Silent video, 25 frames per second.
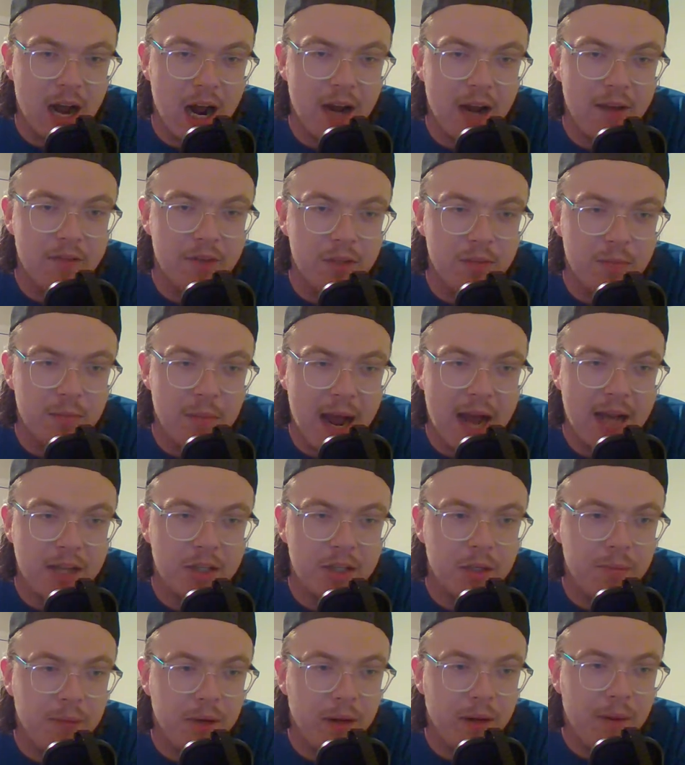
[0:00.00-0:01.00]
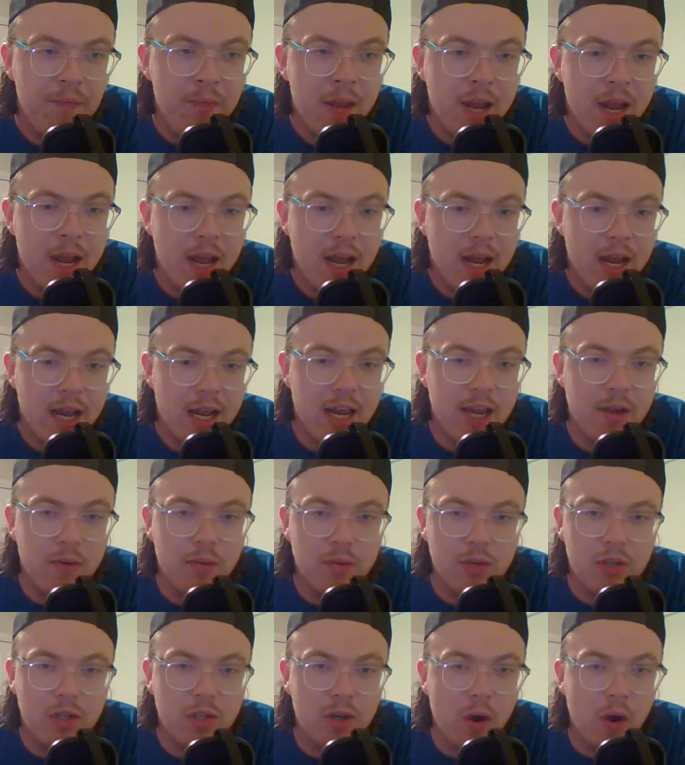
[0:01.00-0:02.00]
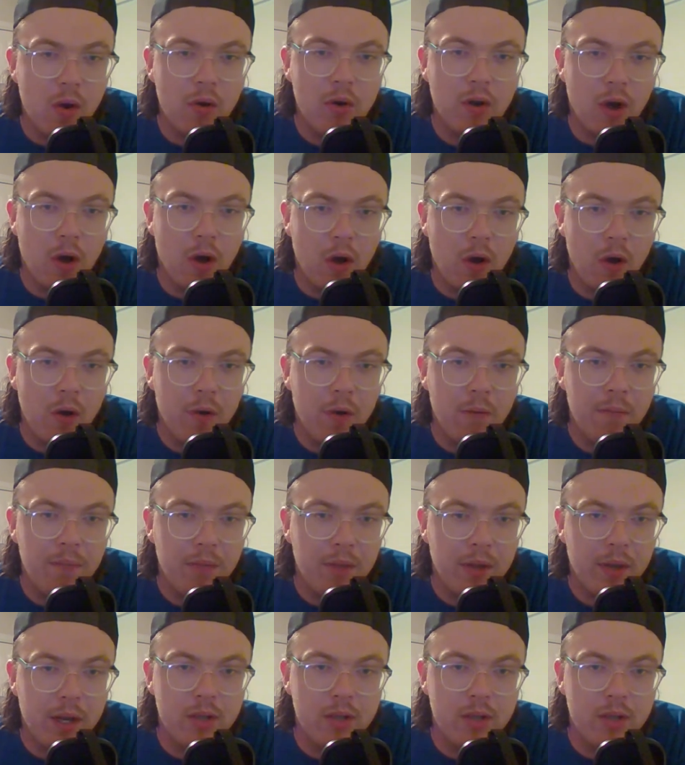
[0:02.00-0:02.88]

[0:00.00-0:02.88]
of his mask, but he was so calm